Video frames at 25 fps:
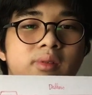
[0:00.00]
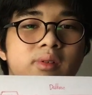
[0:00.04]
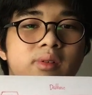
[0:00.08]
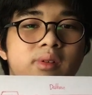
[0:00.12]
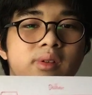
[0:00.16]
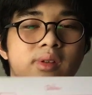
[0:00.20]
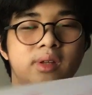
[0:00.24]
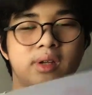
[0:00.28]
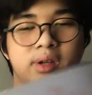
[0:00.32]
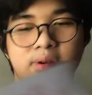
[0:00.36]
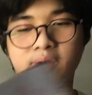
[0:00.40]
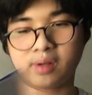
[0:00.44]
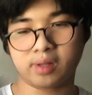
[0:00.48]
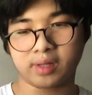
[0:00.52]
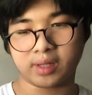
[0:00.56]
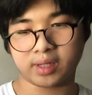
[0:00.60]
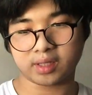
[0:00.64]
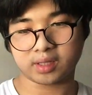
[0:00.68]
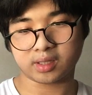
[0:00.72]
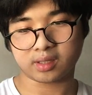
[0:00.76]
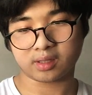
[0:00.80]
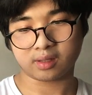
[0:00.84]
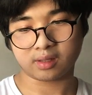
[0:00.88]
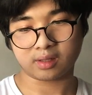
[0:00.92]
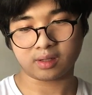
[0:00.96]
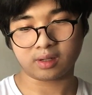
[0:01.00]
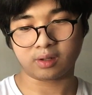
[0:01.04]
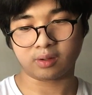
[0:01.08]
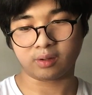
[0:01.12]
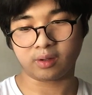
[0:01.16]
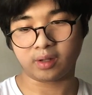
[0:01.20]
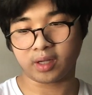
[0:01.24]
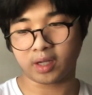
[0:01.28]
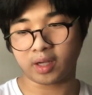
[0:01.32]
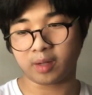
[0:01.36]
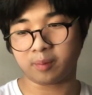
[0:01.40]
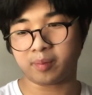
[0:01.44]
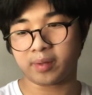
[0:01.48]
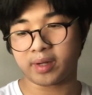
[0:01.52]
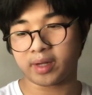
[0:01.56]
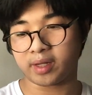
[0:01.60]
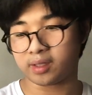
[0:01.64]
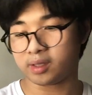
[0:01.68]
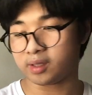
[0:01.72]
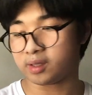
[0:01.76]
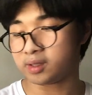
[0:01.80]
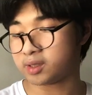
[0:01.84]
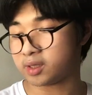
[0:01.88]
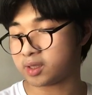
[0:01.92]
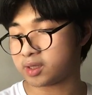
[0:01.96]
And then I realized, oh, Gig Blade
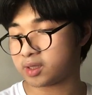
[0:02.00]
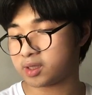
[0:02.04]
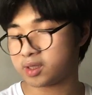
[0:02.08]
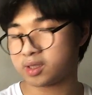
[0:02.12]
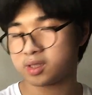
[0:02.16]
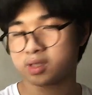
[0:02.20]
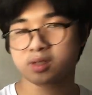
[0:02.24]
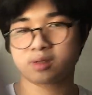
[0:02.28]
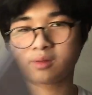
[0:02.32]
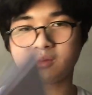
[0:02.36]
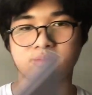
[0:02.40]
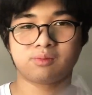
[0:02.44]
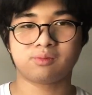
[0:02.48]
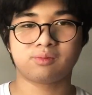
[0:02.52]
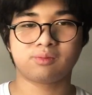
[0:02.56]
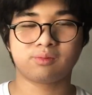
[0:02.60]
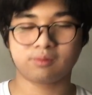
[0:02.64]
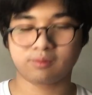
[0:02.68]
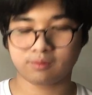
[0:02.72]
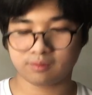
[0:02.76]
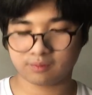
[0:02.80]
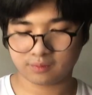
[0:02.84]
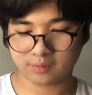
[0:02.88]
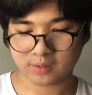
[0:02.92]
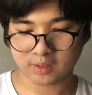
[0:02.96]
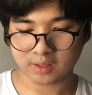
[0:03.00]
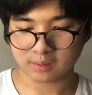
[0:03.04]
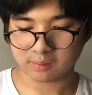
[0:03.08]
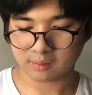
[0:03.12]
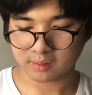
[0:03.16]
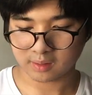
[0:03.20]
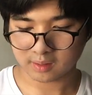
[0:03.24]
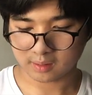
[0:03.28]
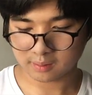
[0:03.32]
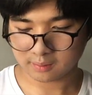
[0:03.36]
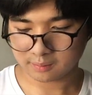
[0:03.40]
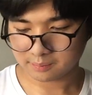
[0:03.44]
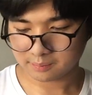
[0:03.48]
exists for something.